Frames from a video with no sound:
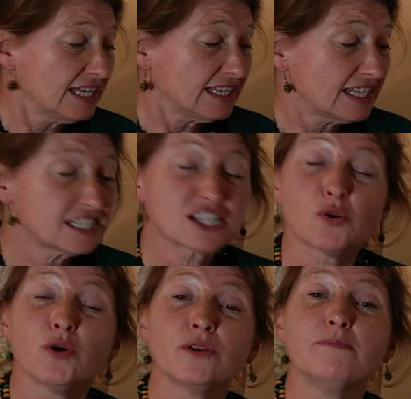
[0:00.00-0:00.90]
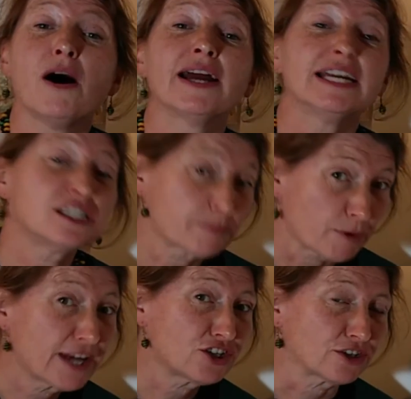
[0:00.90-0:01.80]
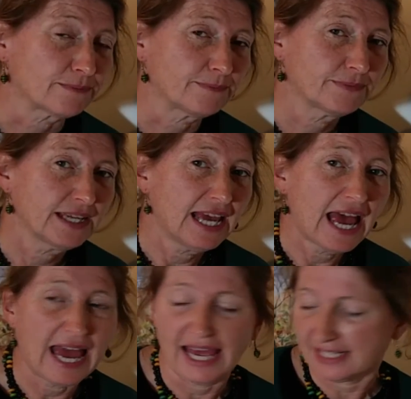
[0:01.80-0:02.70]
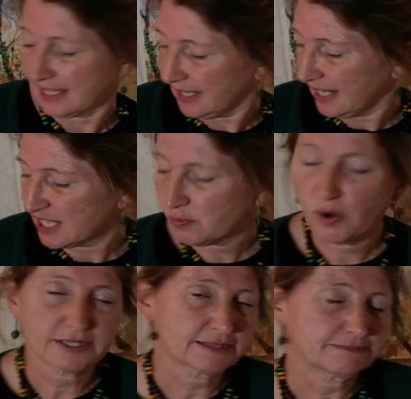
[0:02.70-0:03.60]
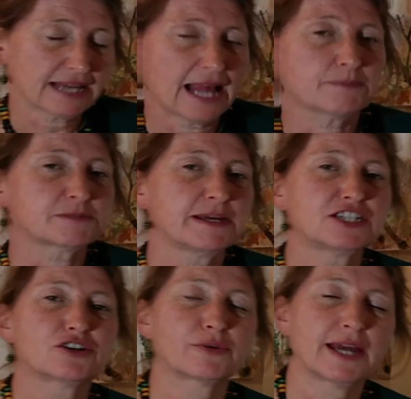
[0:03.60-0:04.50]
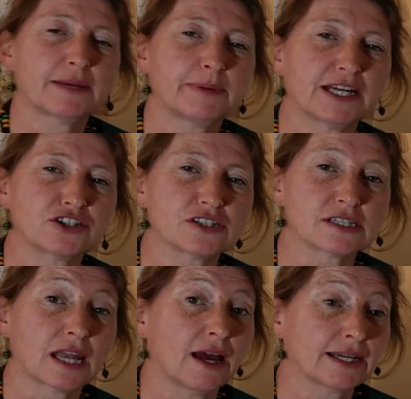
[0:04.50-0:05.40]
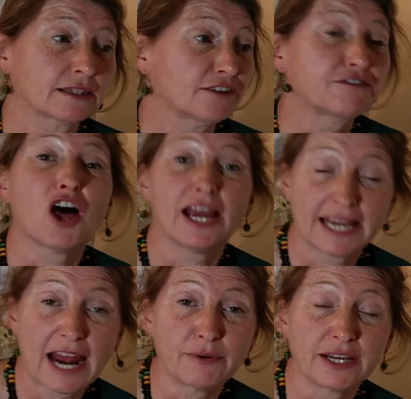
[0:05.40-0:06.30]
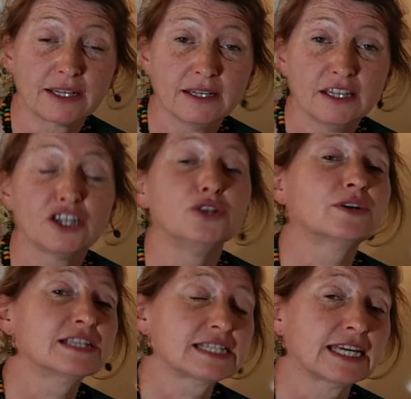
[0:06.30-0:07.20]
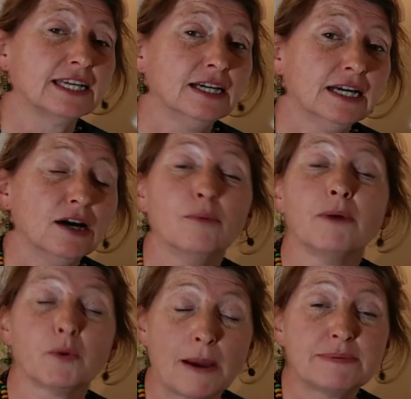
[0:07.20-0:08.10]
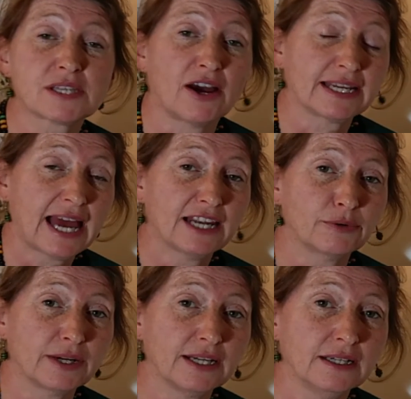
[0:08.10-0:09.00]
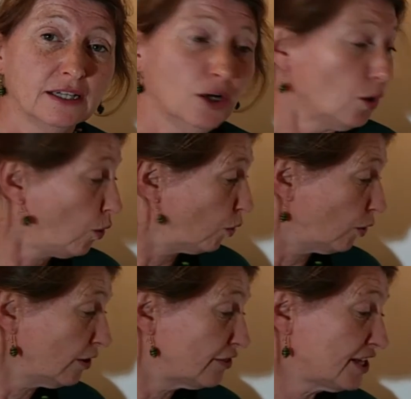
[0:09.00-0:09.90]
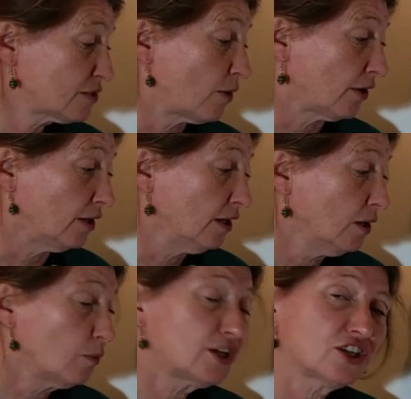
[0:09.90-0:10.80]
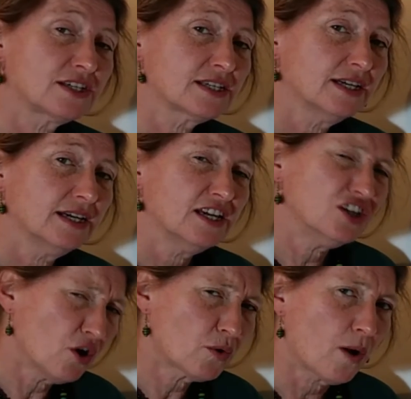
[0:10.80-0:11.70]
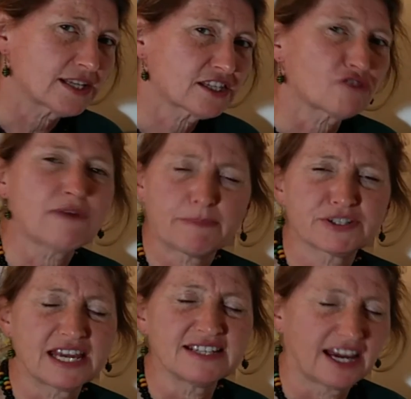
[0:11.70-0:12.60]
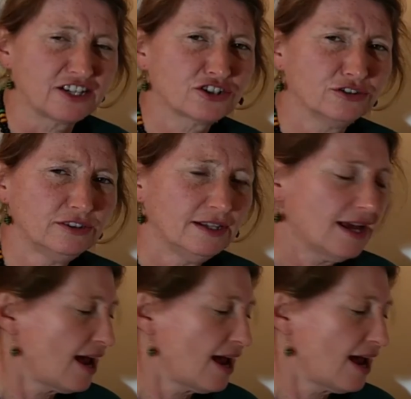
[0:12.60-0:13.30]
This is all my inspiration, and it's what helps me to create pictures like the fly agaric that you can see on my website gallery, or this one, which is not quite so representational,